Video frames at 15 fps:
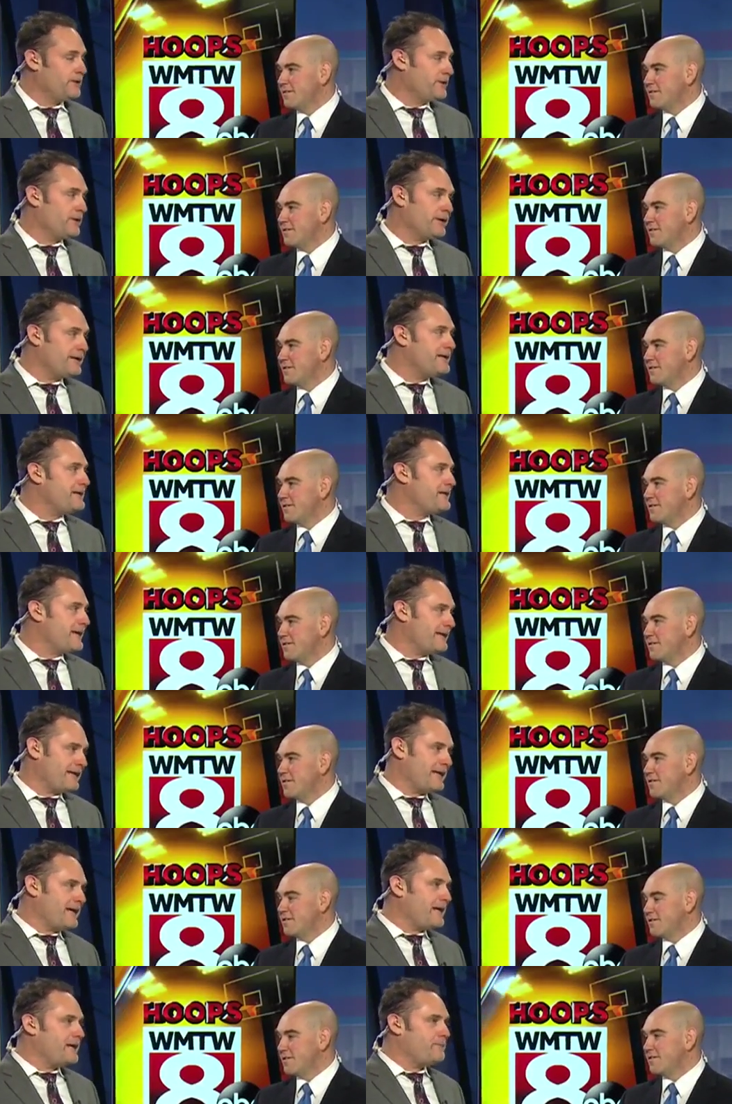Speaker 1: They're going to need that
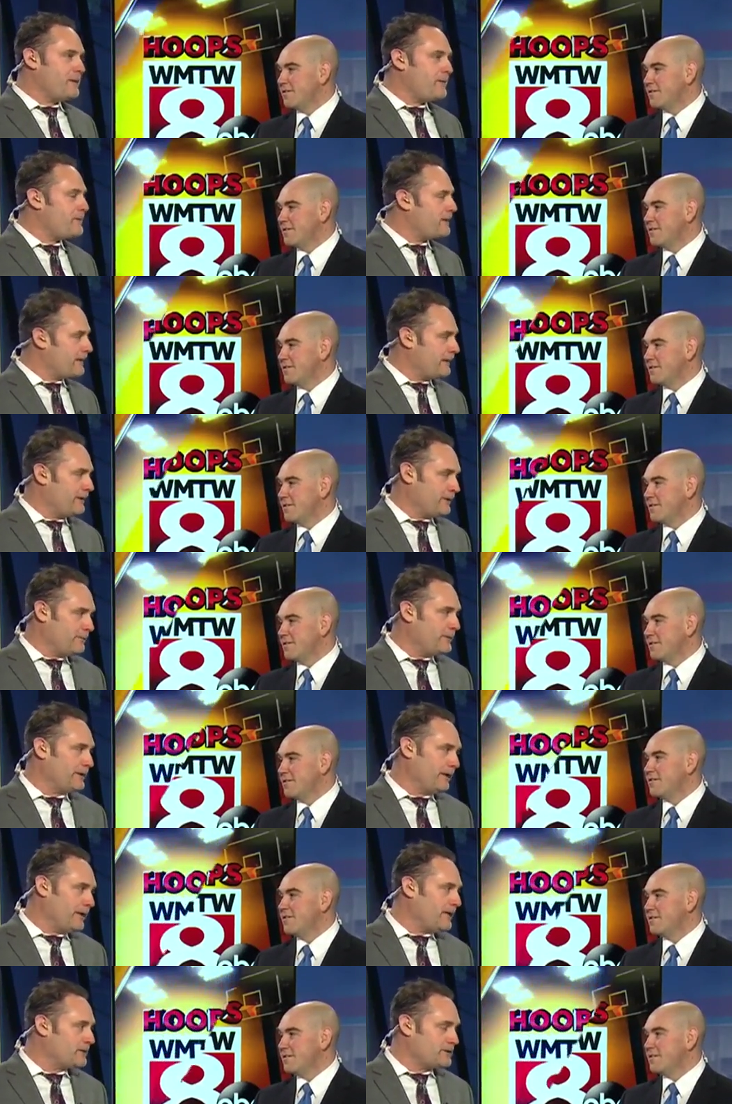again and maybe get a little bit
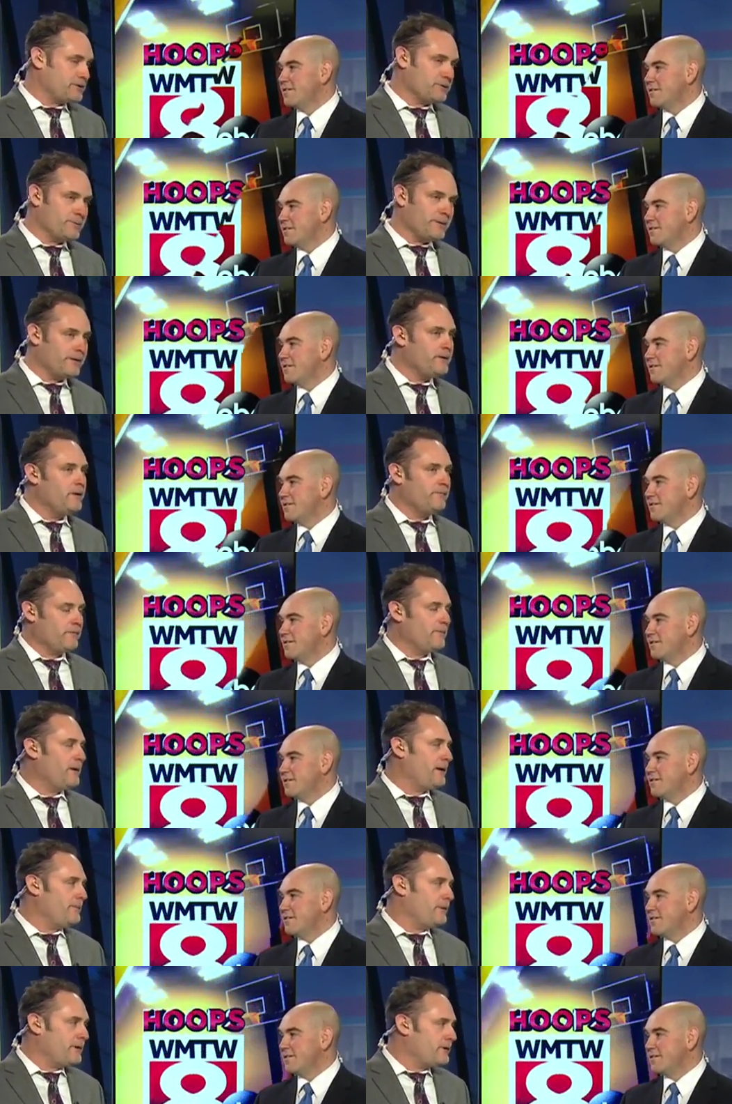of luck, too. But for
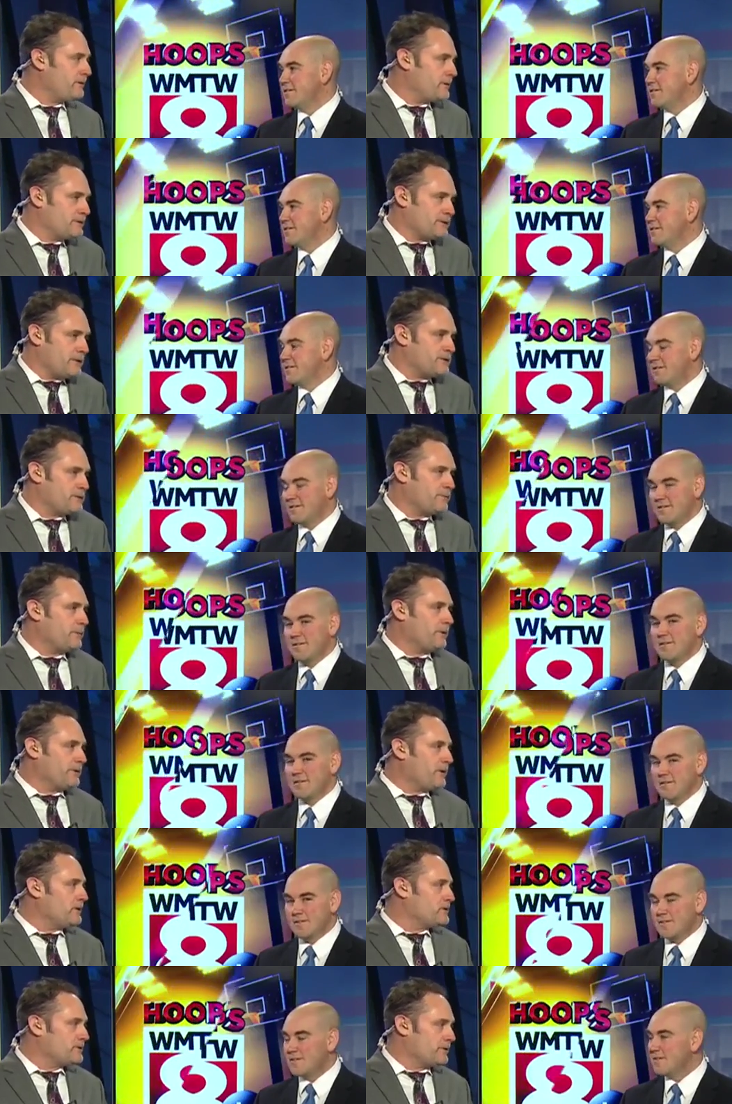my money, it's, it's the
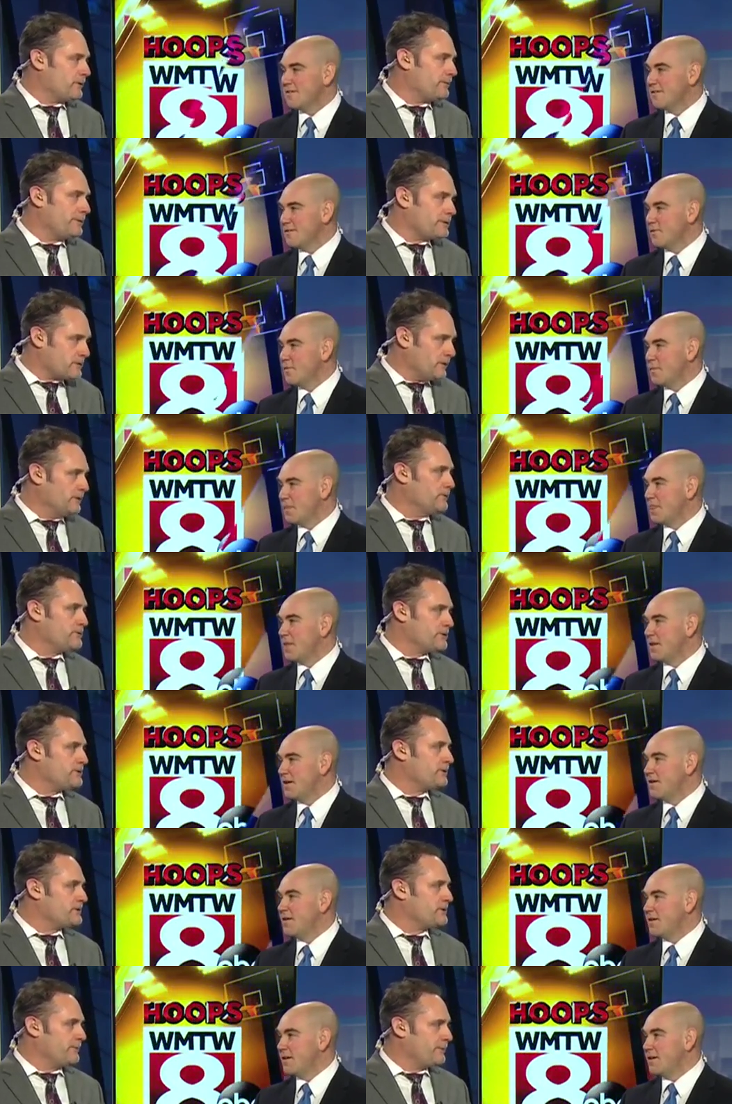Bulldogs tournament to lose
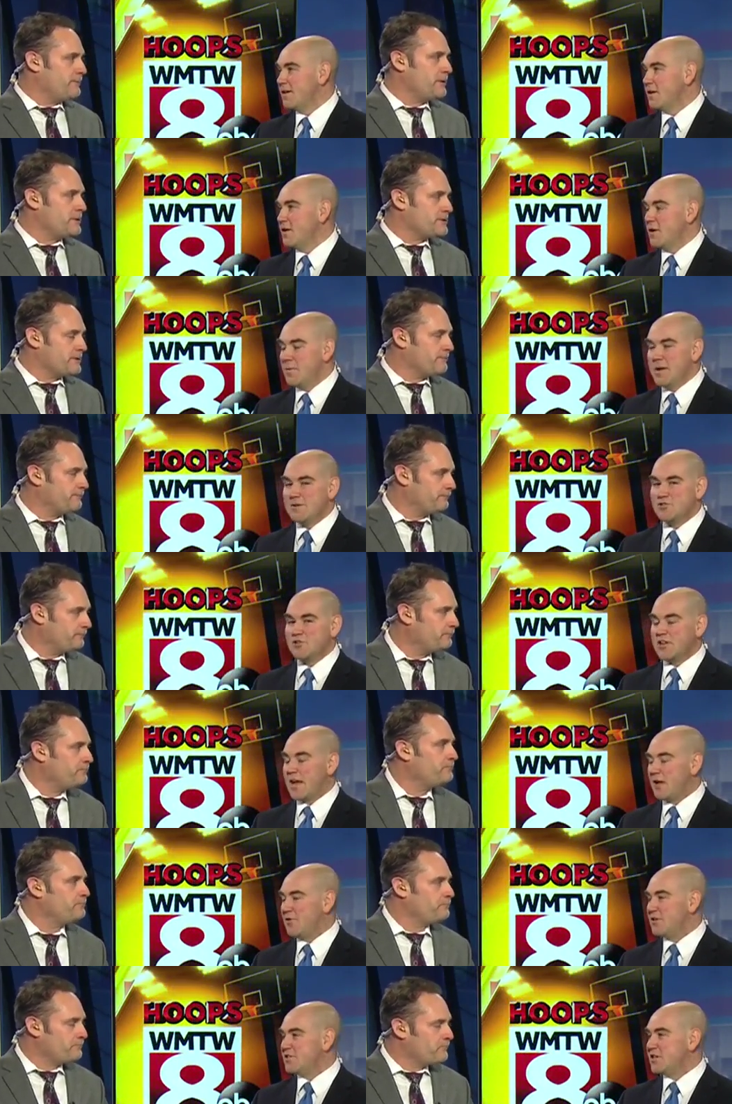until someone beats It'd them. It's
Speaker 2: interesting
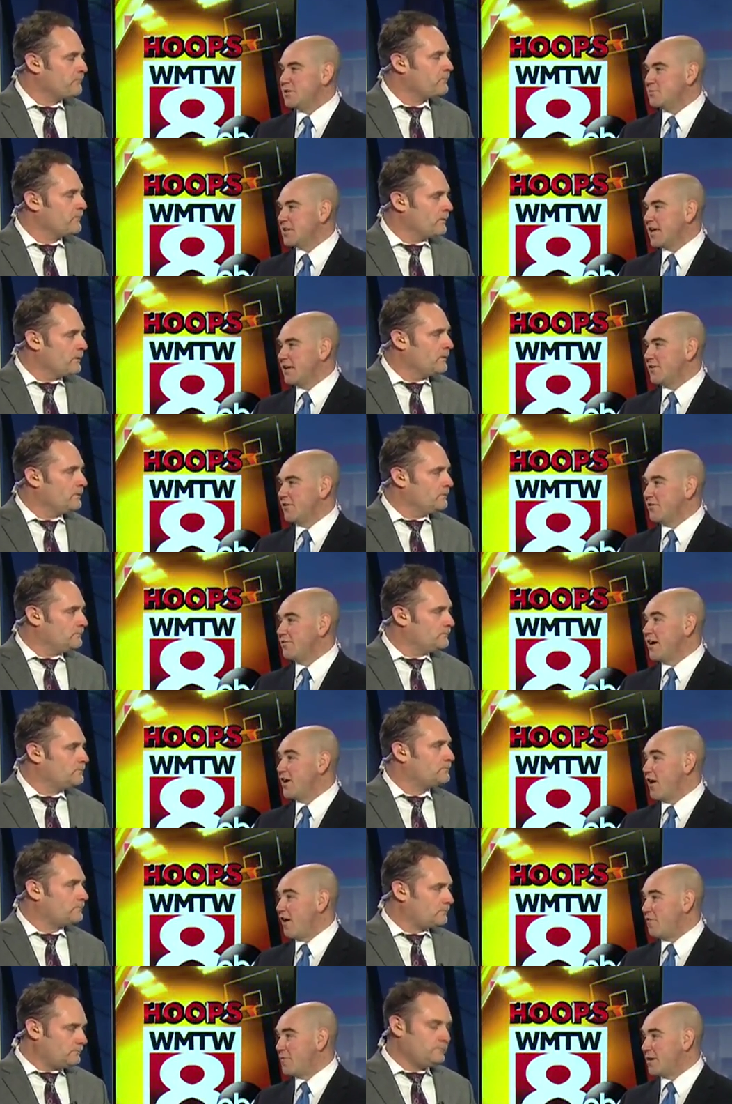how these teams handle the
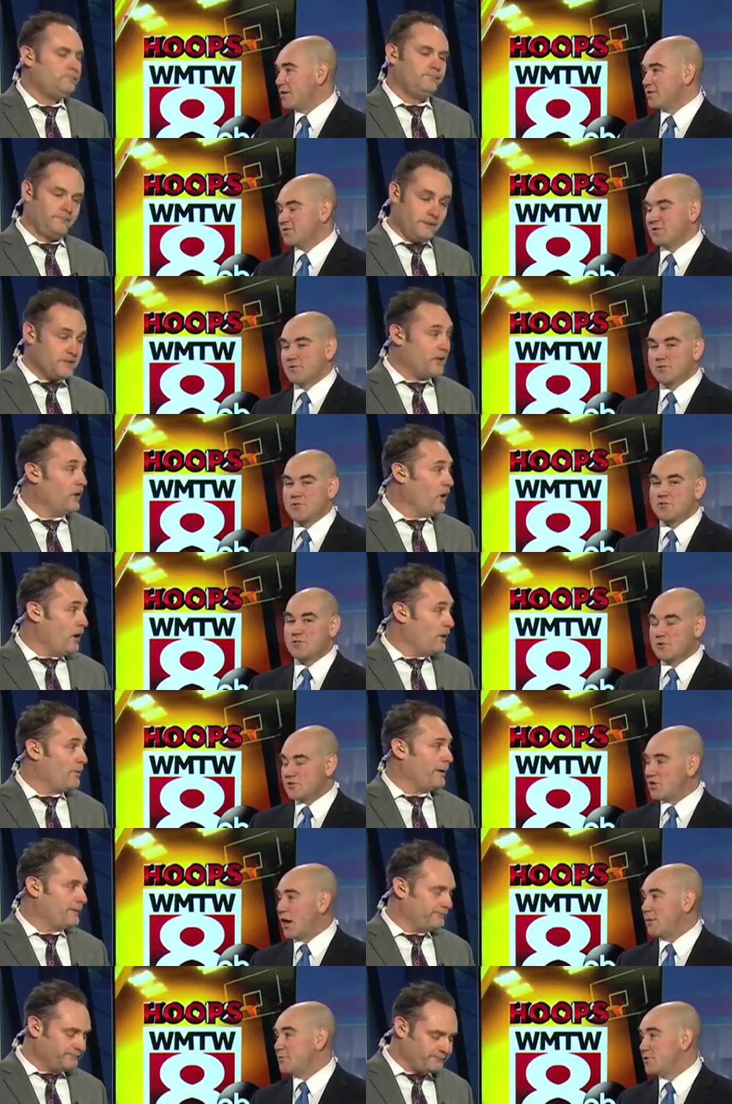layoff because those,
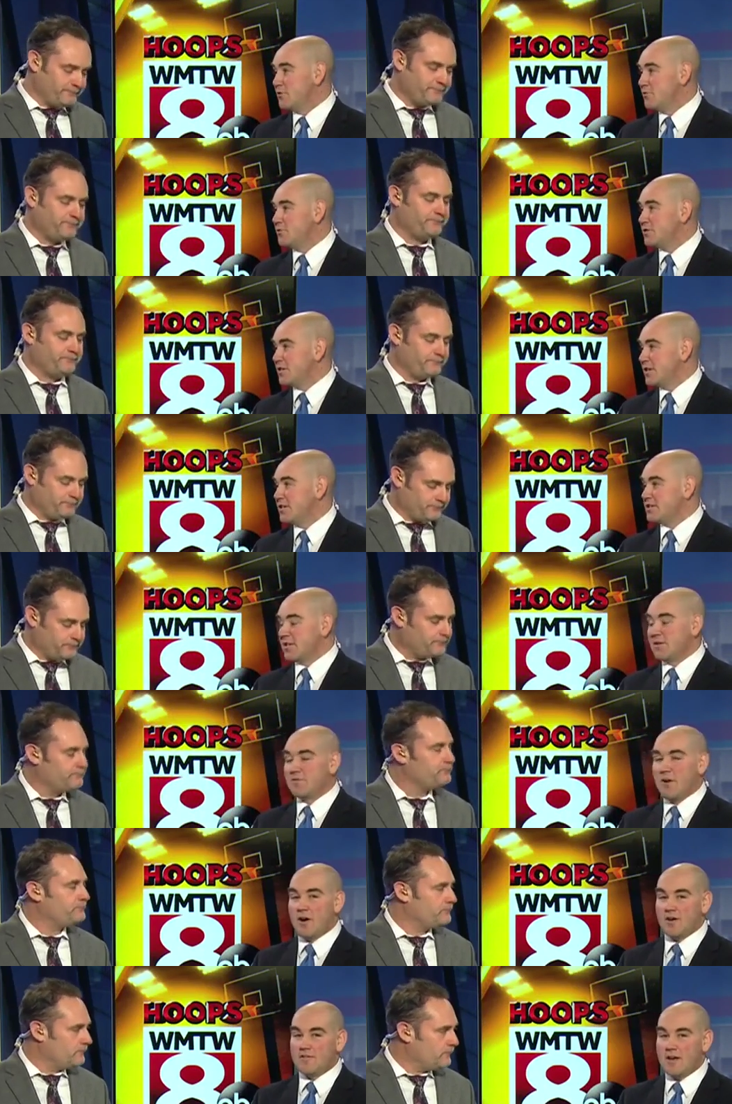those top two seeds get
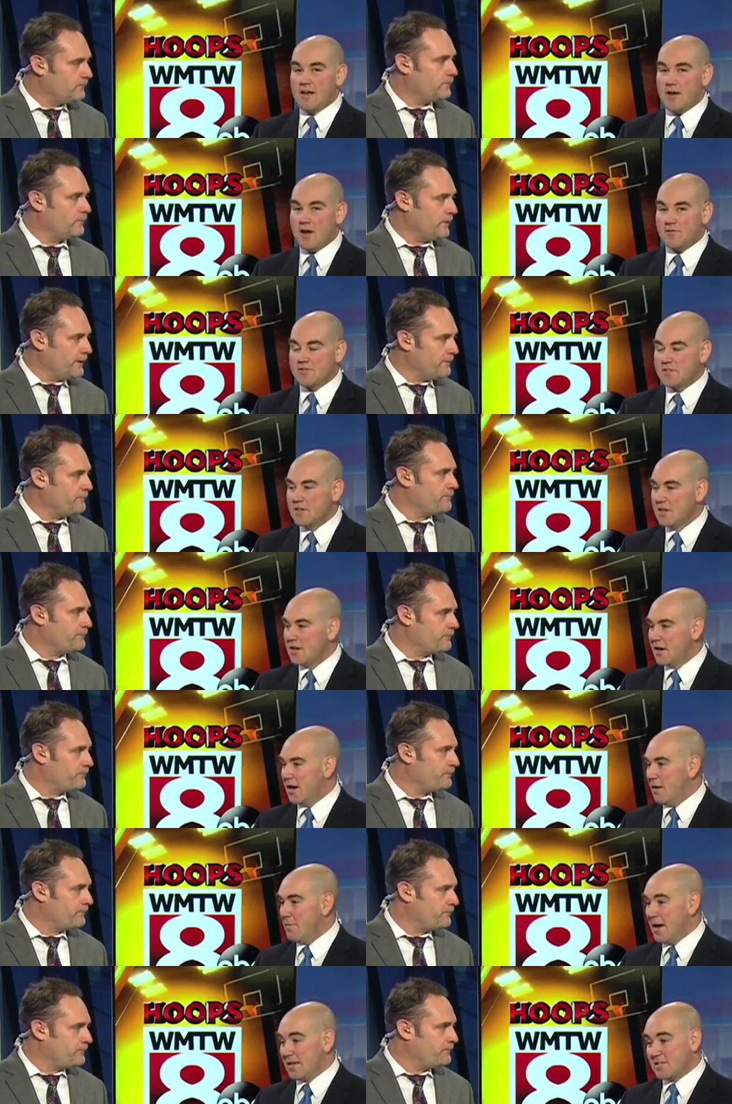long layoffs. Right.
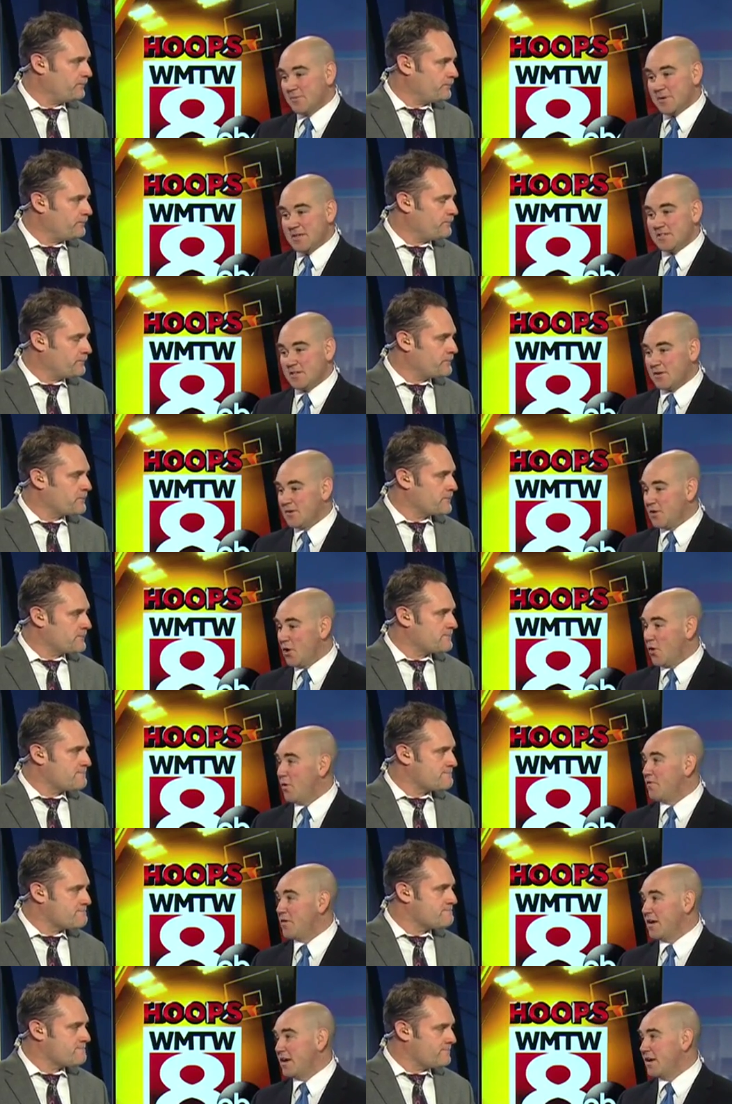Uh, Massabesic, you know, if they